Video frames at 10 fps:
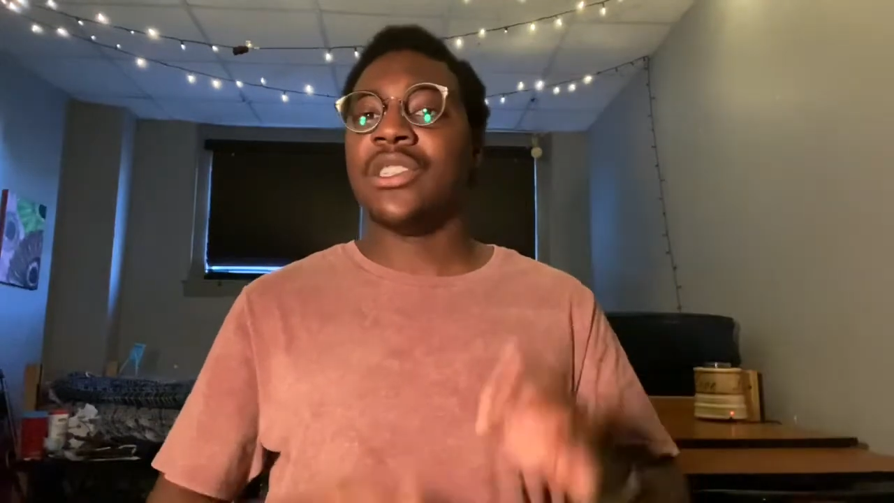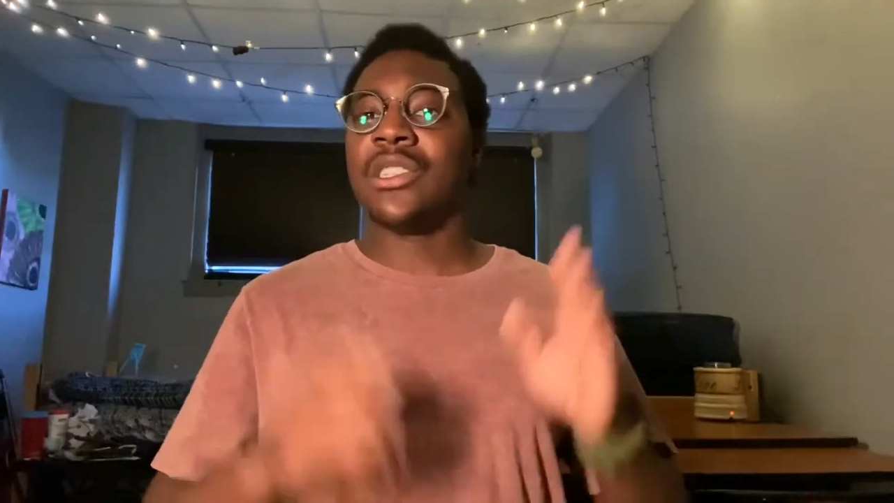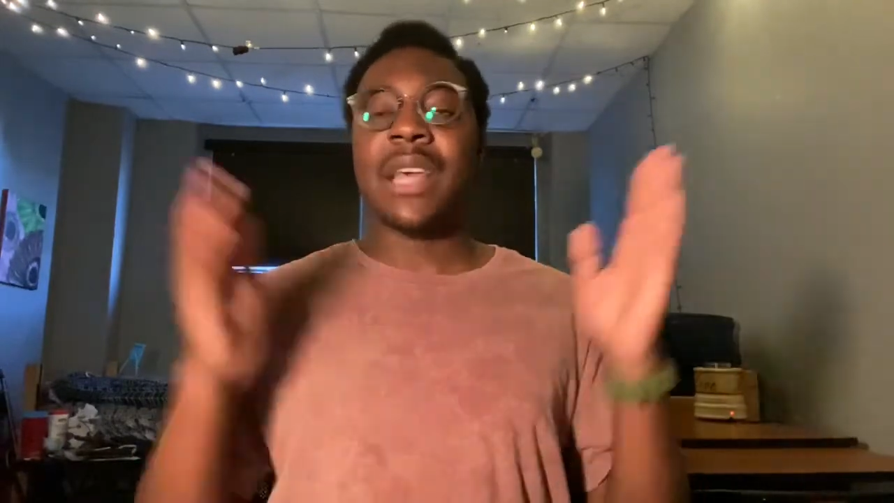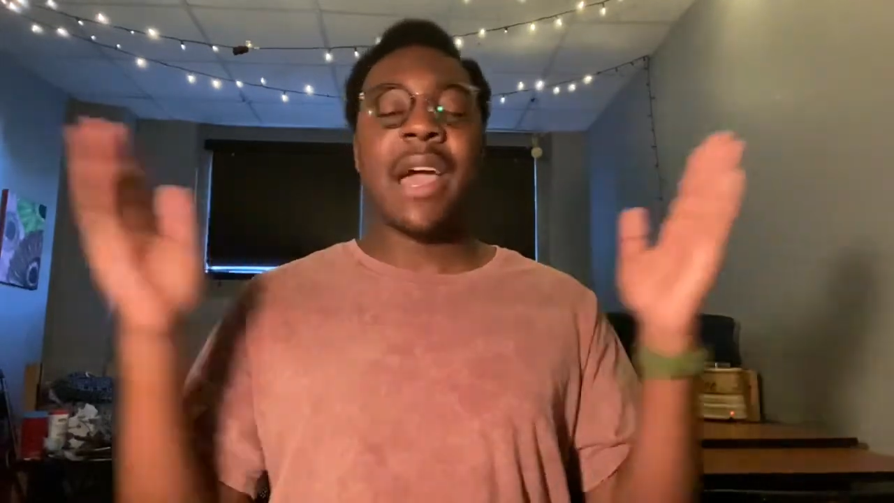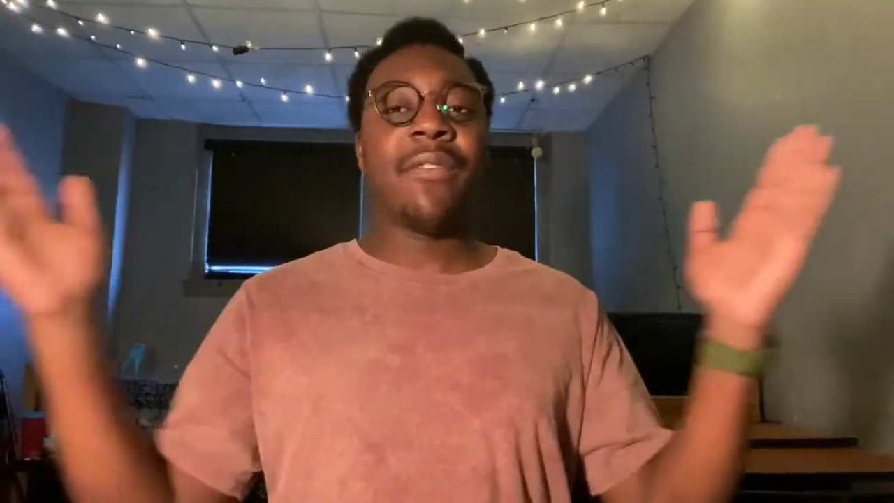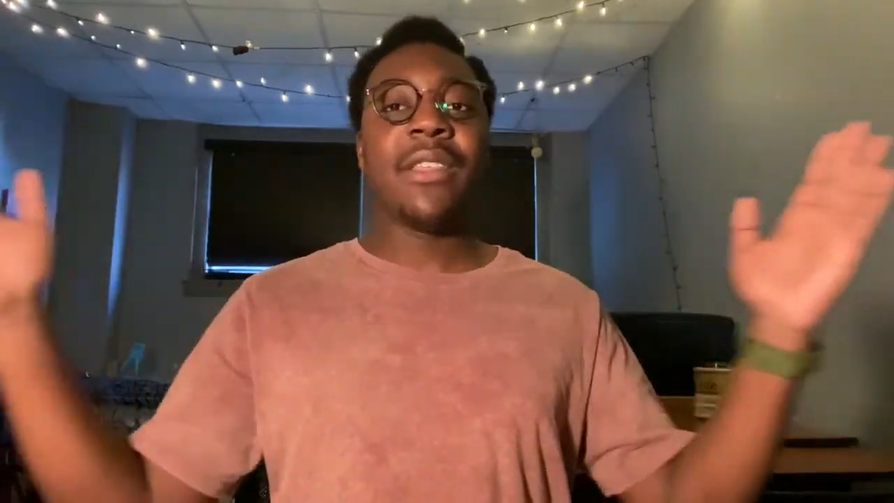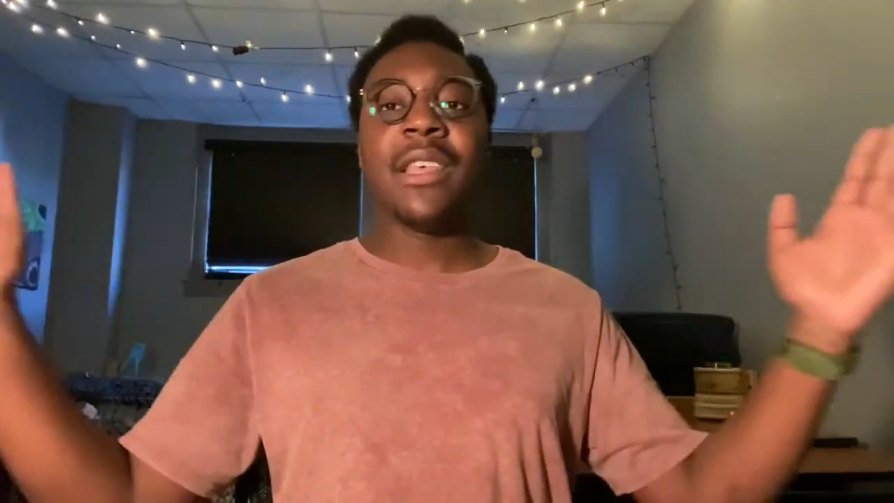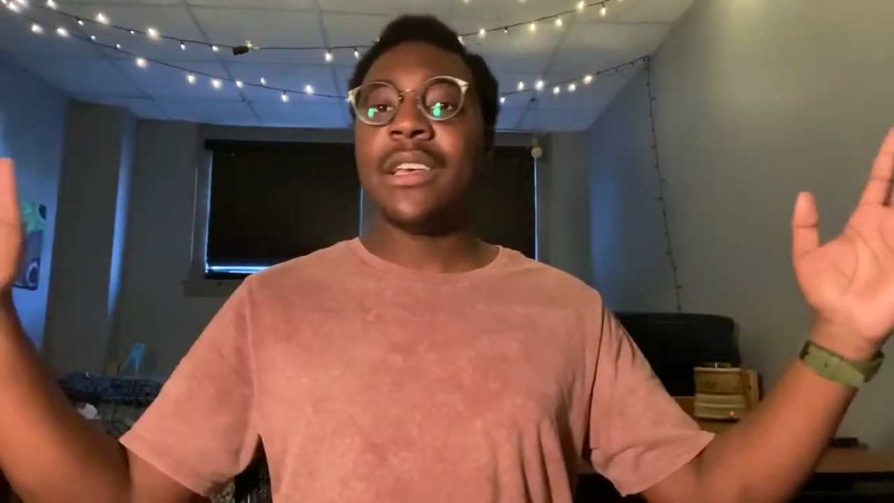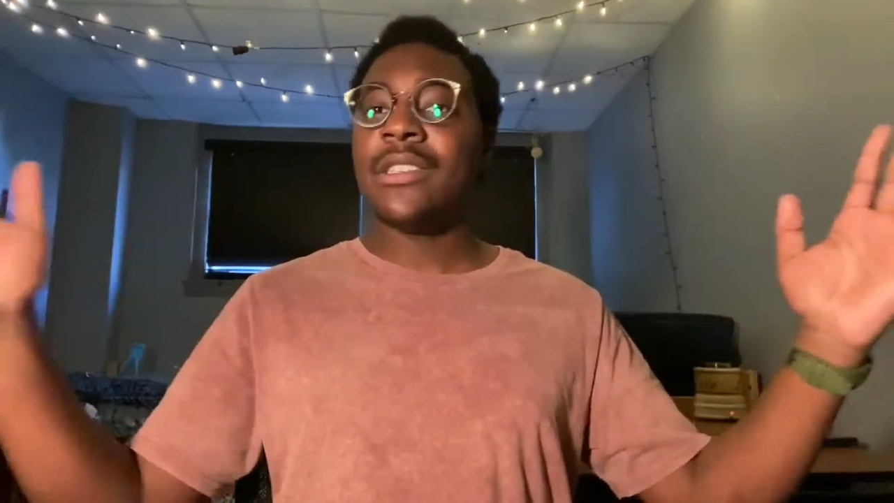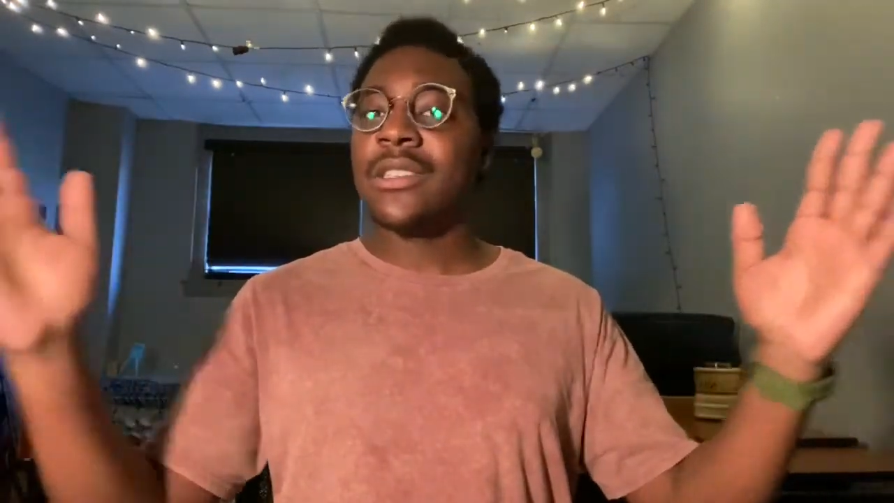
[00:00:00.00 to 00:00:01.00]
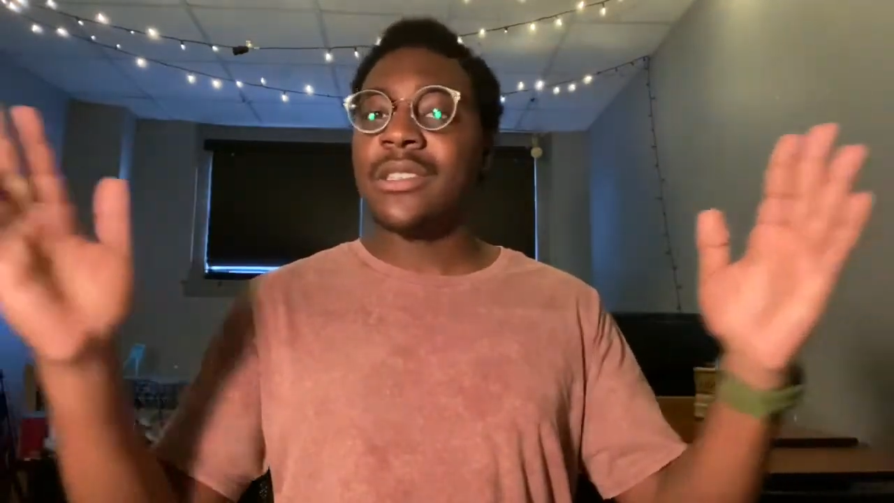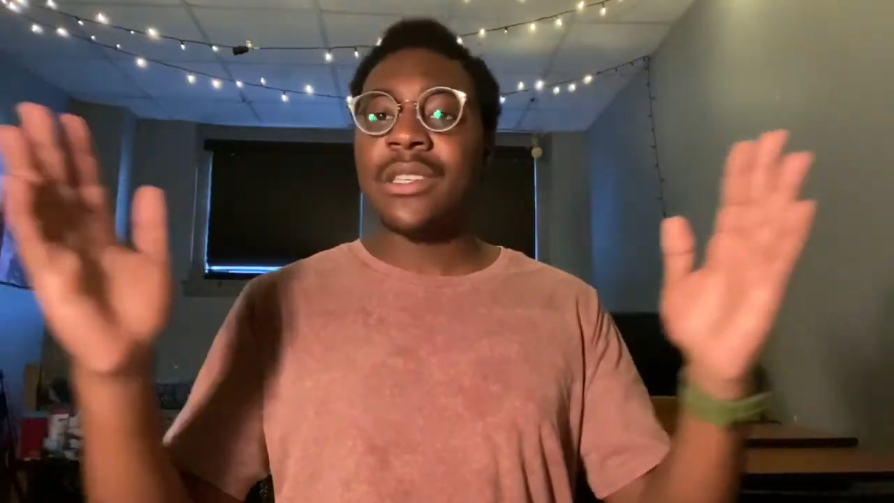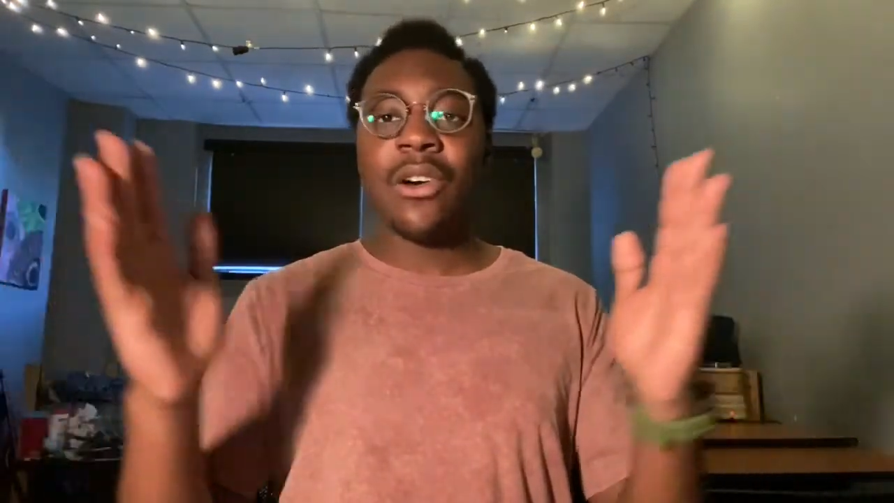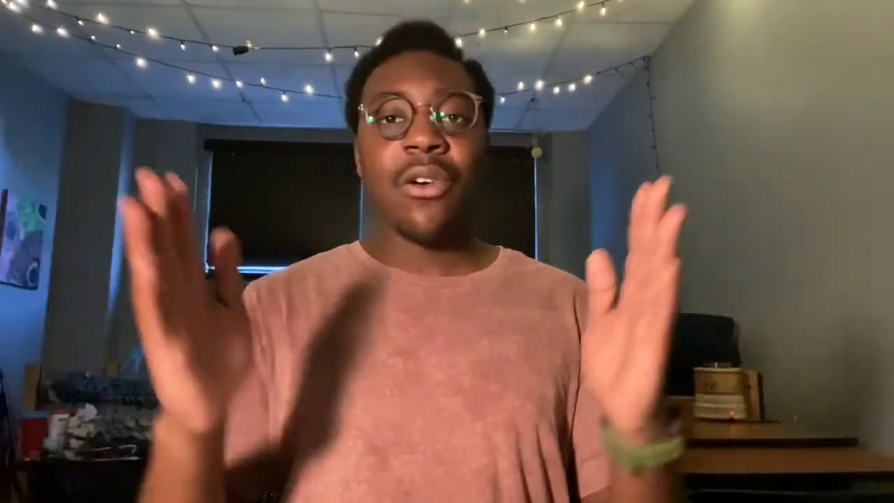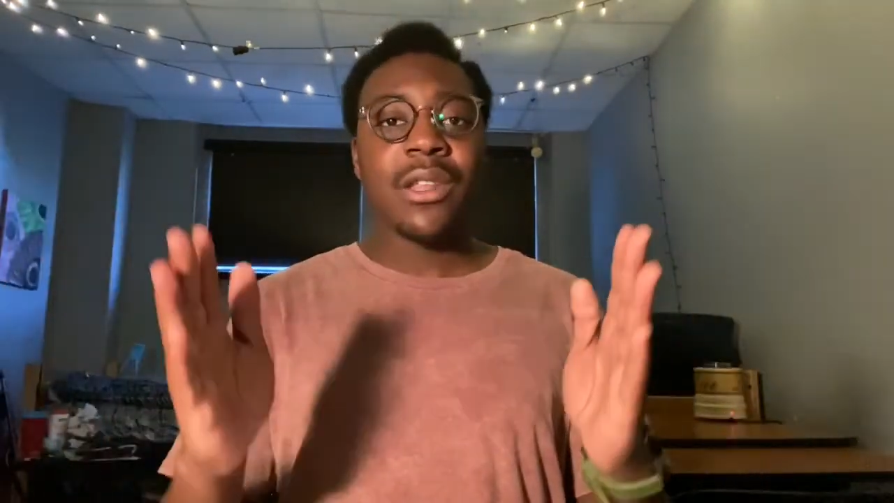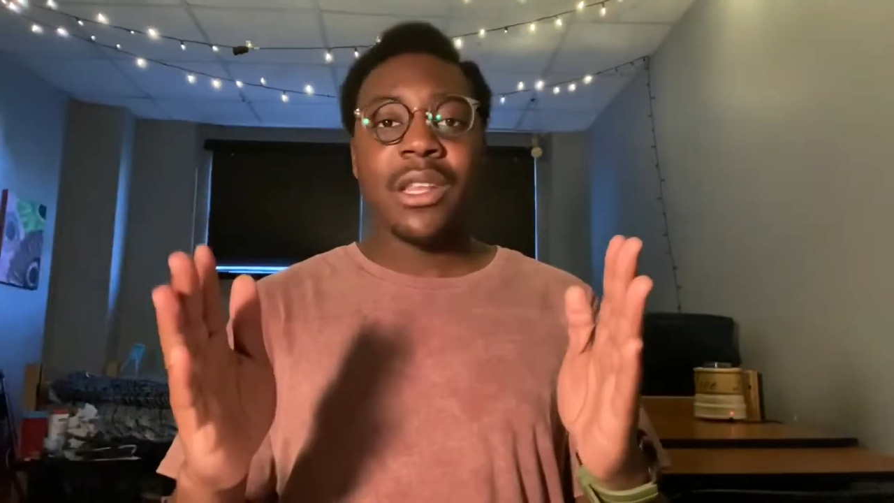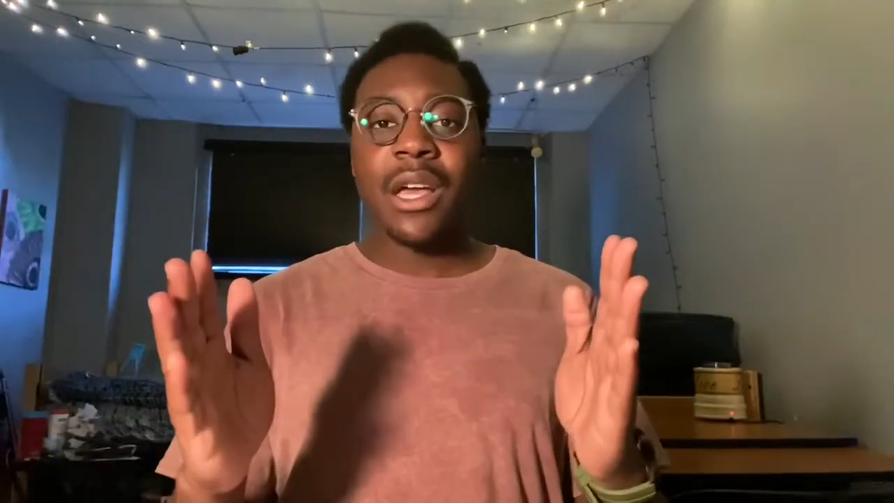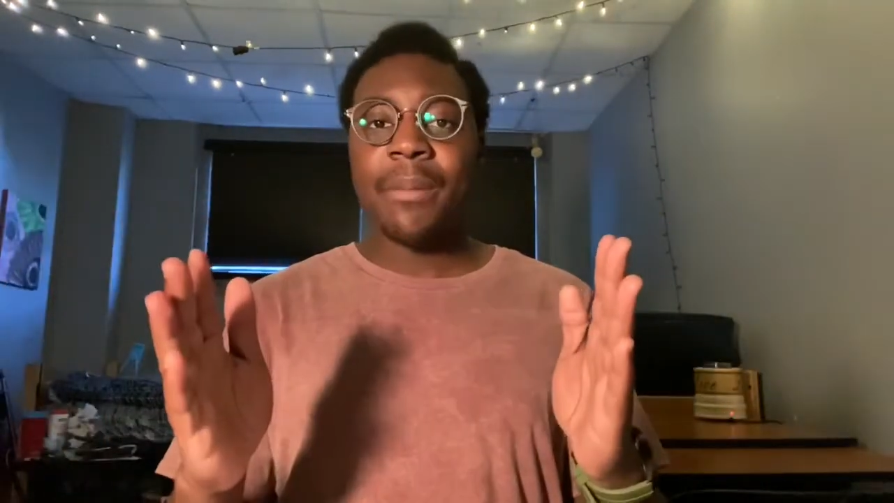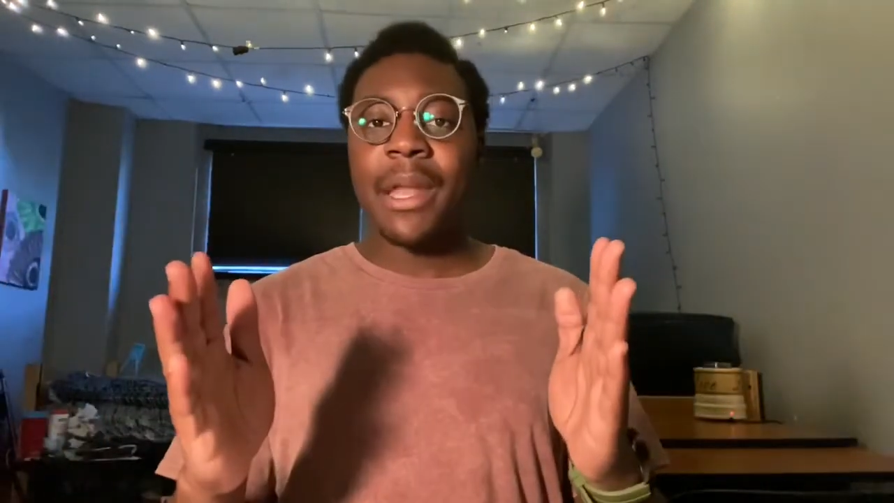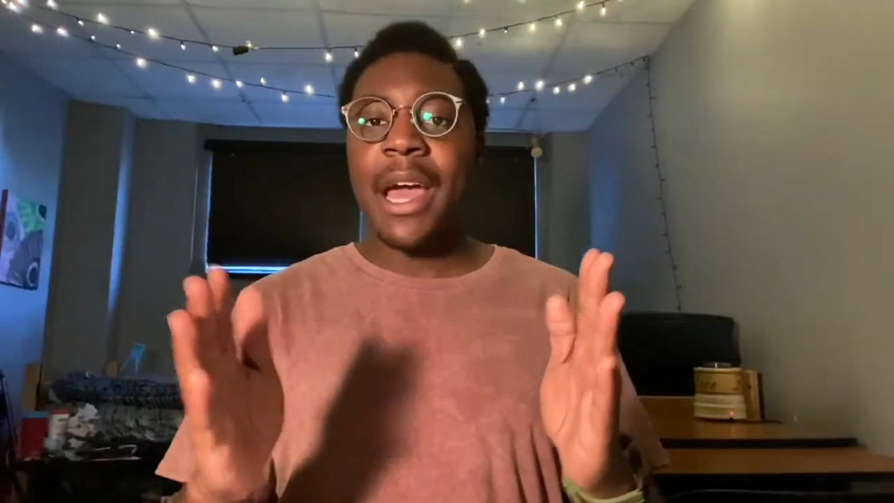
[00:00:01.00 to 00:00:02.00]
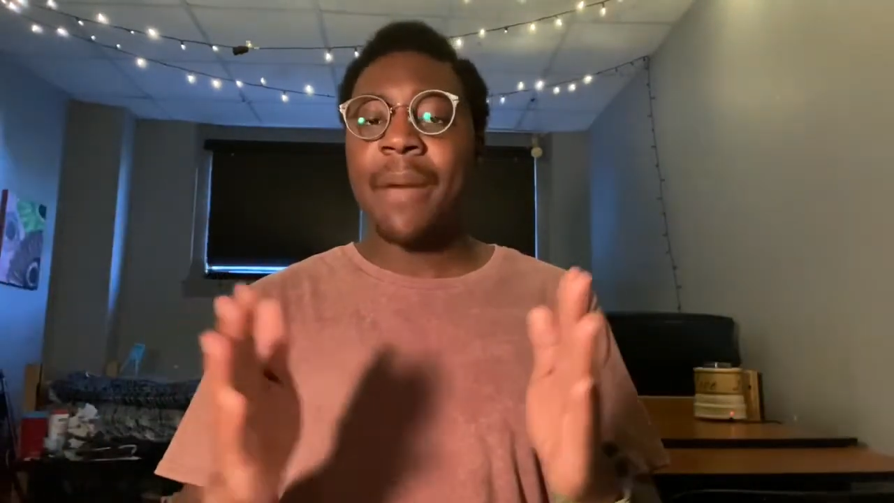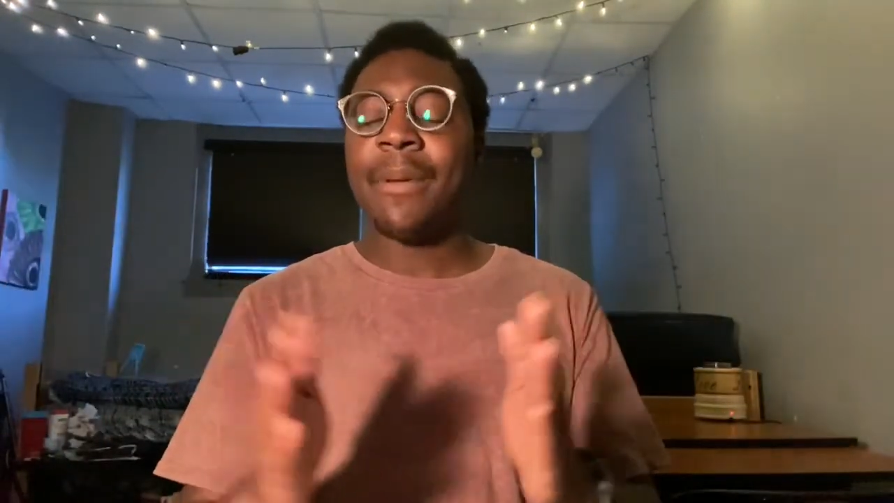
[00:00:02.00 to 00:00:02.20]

just everything is just all in Common App,